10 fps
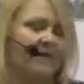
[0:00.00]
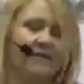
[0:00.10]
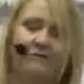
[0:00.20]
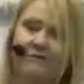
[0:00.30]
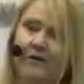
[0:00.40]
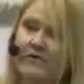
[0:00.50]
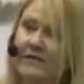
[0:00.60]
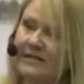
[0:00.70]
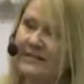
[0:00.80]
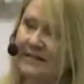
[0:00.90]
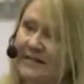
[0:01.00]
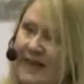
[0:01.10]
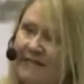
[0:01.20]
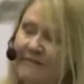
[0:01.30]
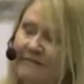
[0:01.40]
The focus
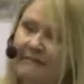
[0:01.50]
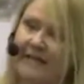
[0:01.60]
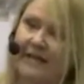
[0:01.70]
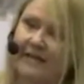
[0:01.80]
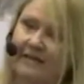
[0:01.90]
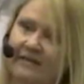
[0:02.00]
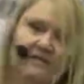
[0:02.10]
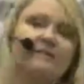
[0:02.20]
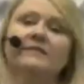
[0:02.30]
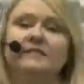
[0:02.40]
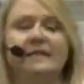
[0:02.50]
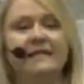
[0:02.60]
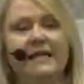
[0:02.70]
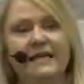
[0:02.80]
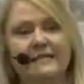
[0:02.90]
and the faith to
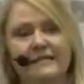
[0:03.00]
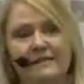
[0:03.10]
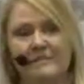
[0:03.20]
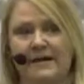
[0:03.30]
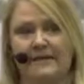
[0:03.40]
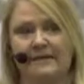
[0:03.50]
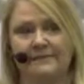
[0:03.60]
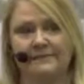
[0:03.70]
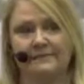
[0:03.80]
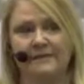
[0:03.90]
get the money.